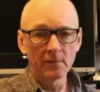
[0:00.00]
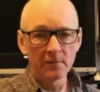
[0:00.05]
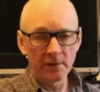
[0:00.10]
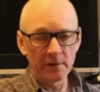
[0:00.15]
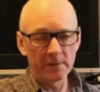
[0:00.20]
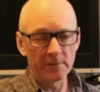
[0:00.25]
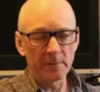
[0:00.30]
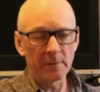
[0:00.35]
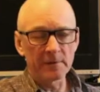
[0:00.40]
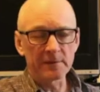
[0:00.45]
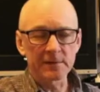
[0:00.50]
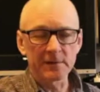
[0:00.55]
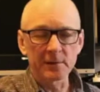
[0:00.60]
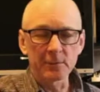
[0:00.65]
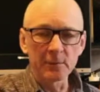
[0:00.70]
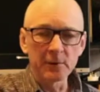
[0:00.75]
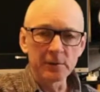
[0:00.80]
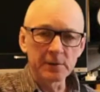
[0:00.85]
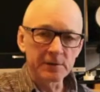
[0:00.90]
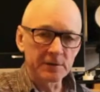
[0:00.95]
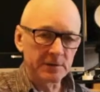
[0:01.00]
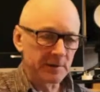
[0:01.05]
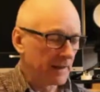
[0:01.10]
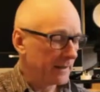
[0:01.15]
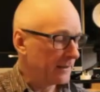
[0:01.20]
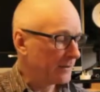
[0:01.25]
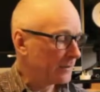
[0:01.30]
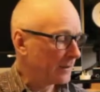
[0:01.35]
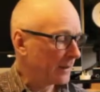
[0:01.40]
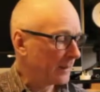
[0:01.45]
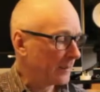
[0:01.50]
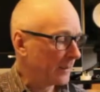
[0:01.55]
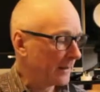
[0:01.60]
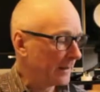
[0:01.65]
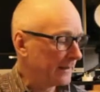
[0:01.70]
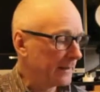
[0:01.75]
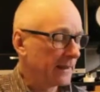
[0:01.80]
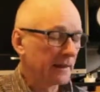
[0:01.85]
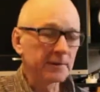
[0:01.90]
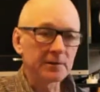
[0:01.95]
Find the rest of the words to that and try
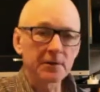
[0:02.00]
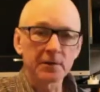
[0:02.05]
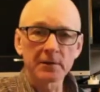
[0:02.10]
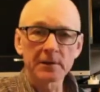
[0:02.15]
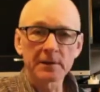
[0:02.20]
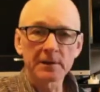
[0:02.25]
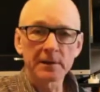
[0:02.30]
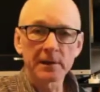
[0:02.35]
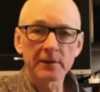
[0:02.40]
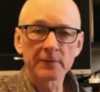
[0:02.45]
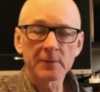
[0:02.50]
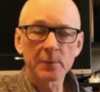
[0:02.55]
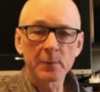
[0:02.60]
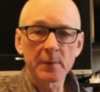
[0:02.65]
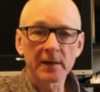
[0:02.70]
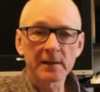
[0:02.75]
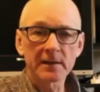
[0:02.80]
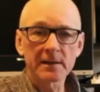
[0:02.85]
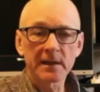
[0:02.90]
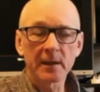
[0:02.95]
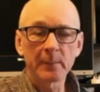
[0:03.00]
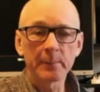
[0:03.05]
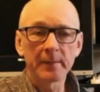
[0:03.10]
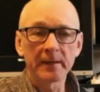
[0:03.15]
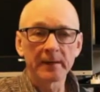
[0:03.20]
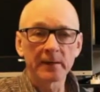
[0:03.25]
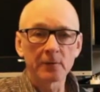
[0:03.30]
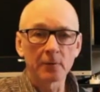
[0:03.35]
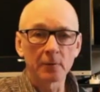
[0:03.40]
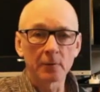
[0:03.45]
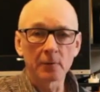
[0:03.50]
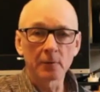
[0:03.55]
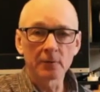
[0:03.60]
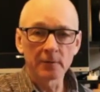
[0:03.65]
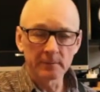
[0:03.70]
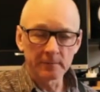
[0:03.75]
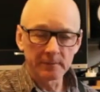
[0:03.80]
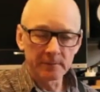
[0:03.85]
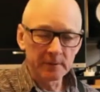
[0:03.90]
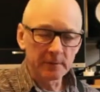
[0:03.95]
playing that song yourself to practice that B chord.